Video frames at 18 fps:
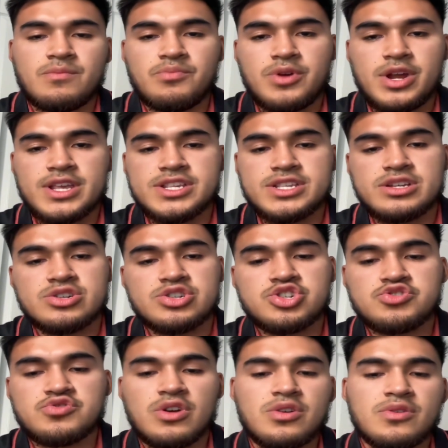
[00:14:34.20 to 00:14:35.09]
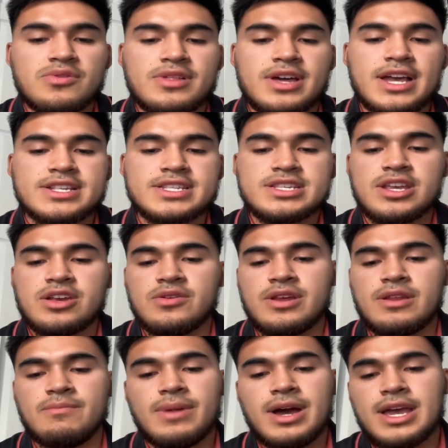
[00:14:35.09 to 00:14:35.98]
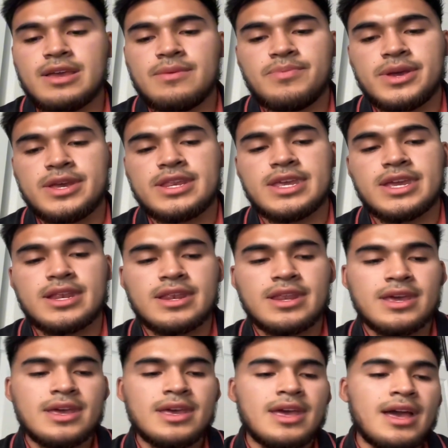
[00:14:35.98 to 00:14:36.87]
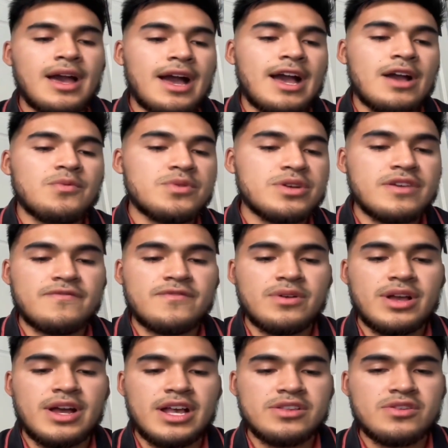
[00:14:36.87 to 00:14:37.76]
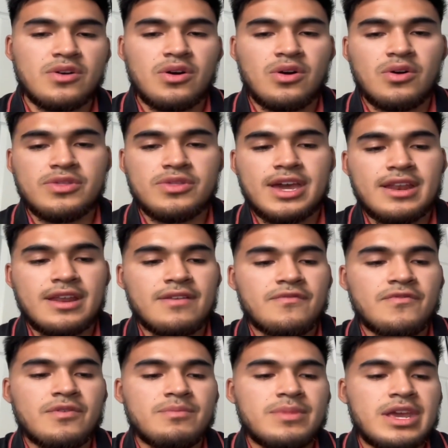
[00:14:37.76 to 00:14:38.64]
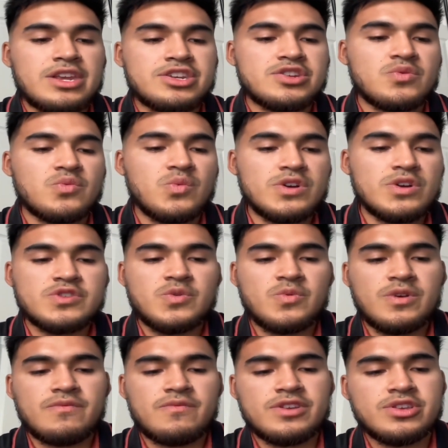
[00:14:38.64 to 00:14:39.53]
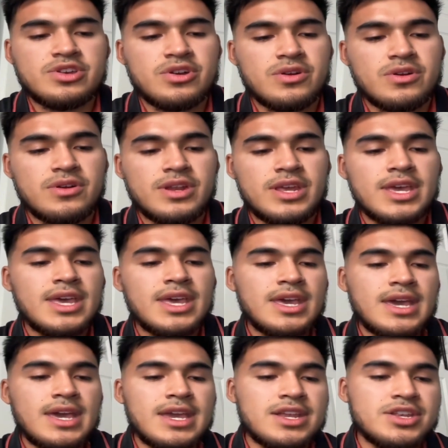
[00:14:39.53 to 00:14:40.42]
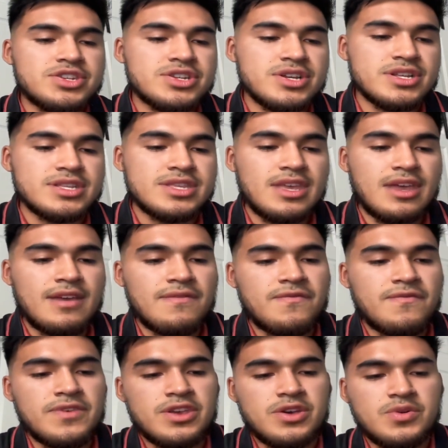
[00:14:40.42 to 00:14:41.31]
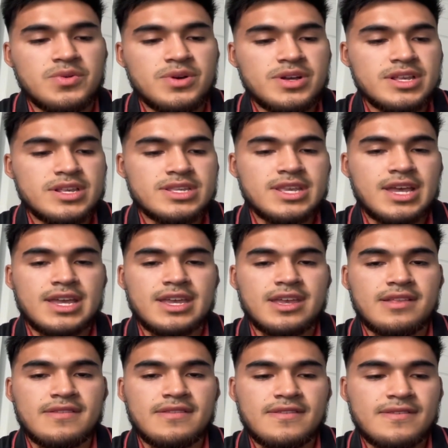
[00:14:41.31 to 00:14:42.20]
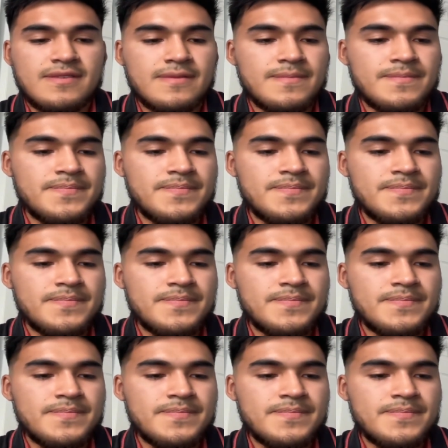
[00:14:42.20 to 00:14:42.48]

Bryce Young struggled last year, in my opinion? I will give you guys all that information once we return in just a few seconds.